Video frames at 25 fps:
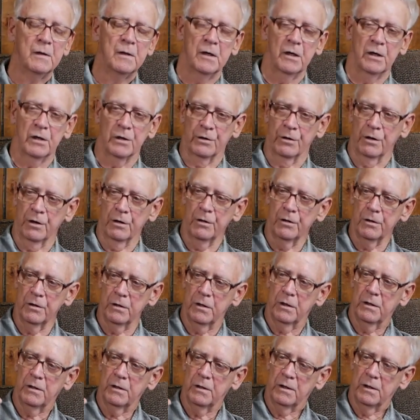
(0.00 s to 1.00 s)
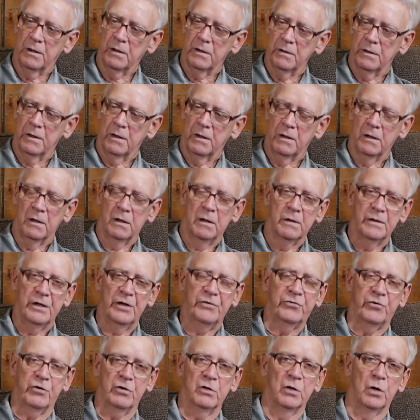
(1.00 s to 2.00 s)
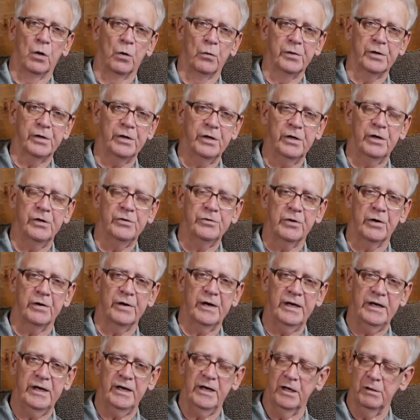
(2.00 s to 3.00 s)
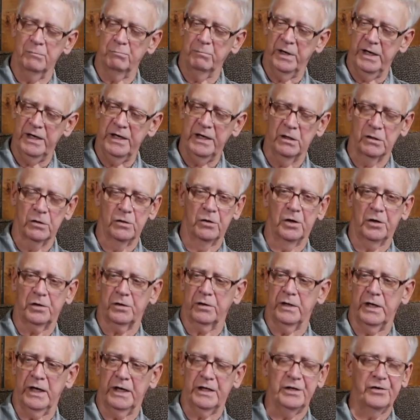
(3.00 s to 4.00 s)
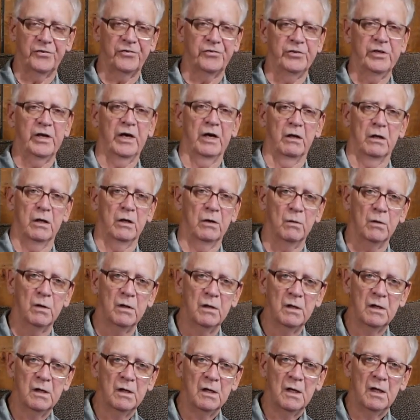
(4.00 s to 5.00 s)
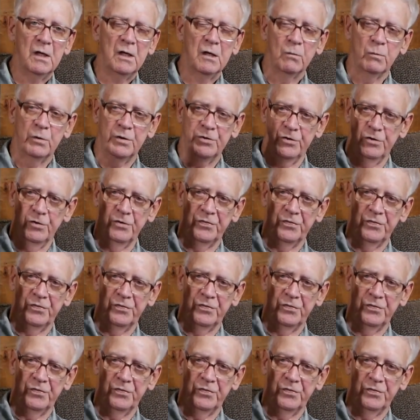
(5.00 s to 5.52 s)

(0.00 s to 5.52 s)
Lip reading: a lure that you're holding in your hand may look like it's yellow. When you